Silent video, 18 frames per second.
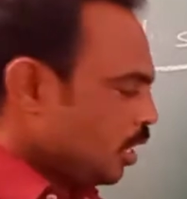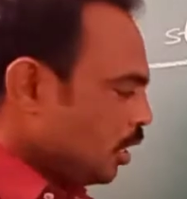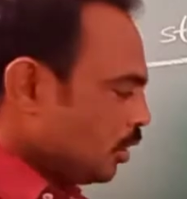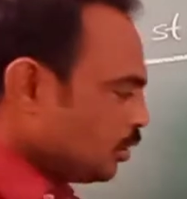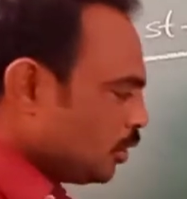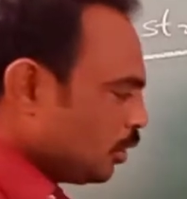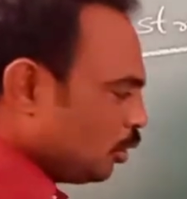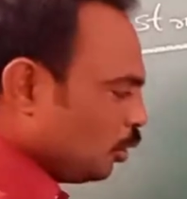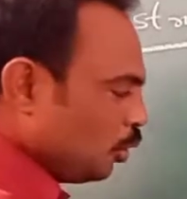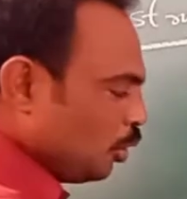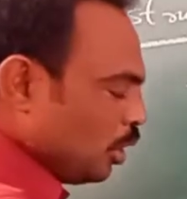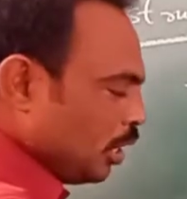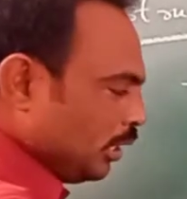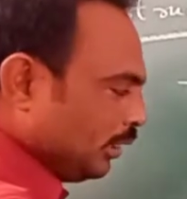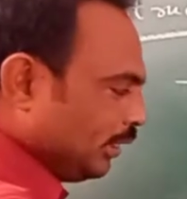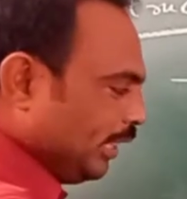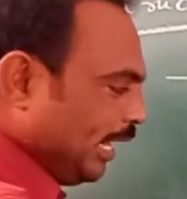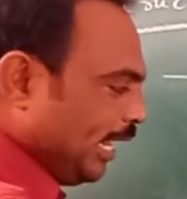So
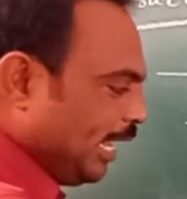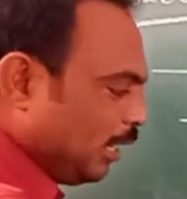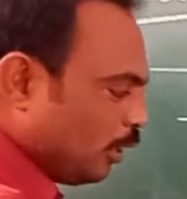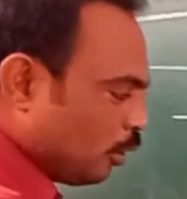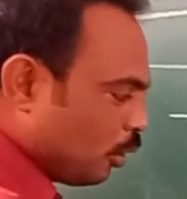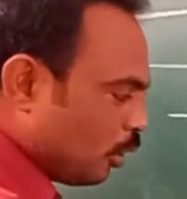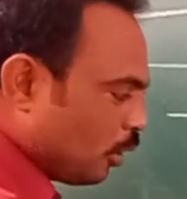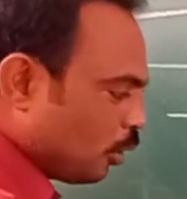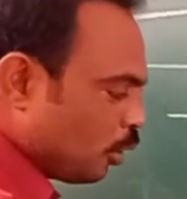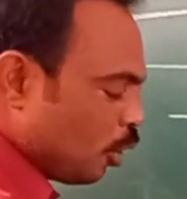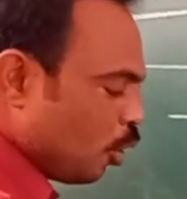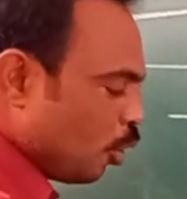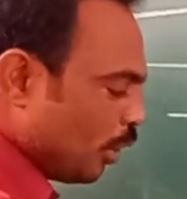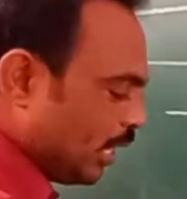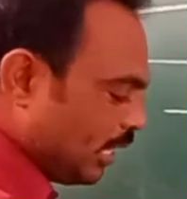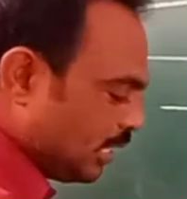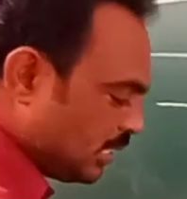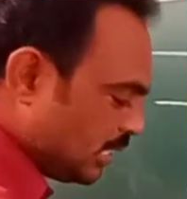3
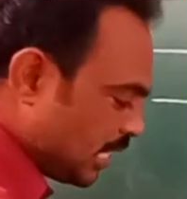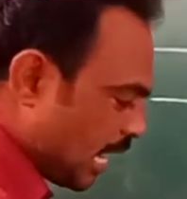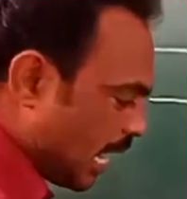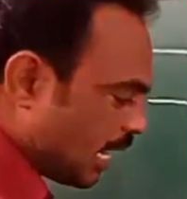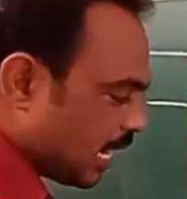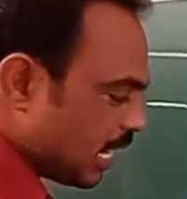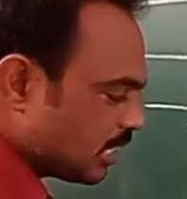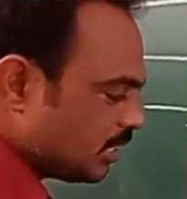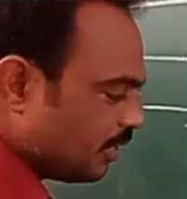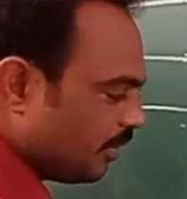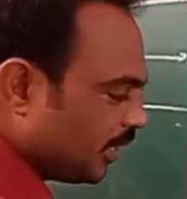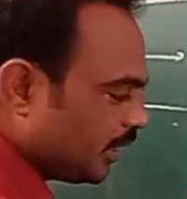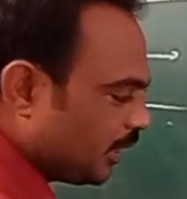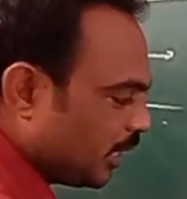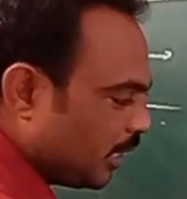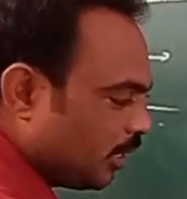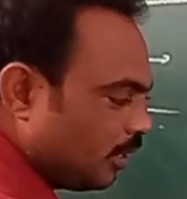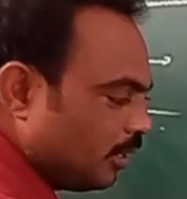chlorines attached
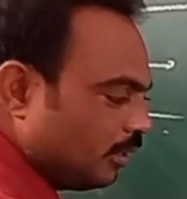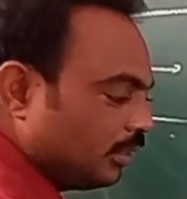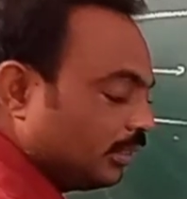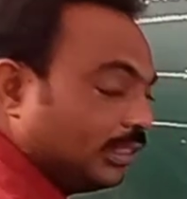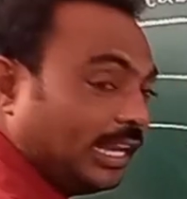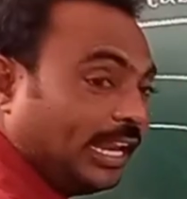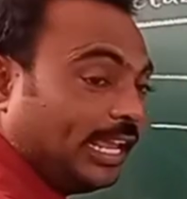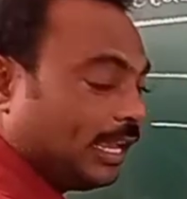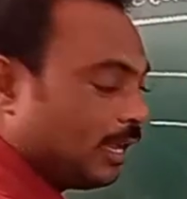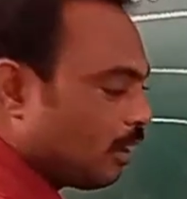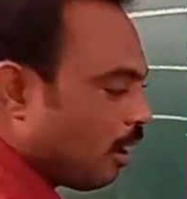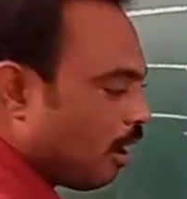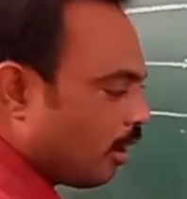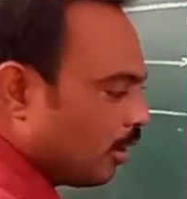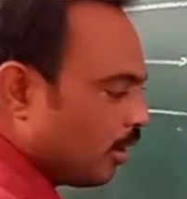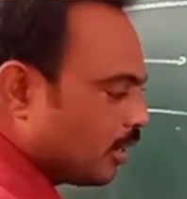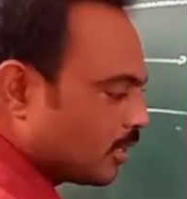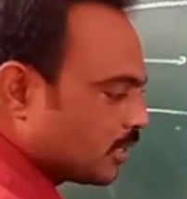with 3
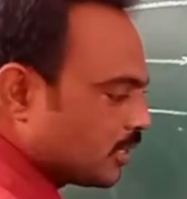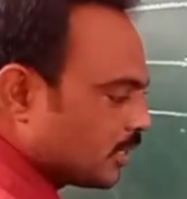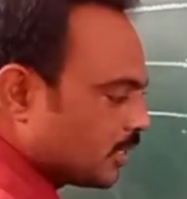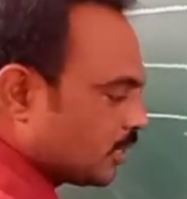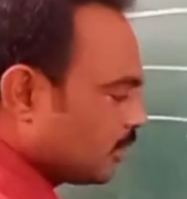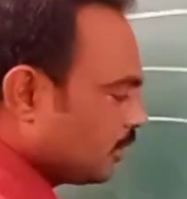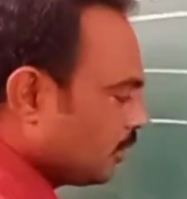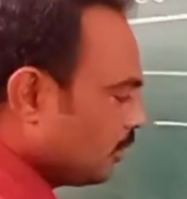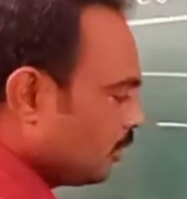corners.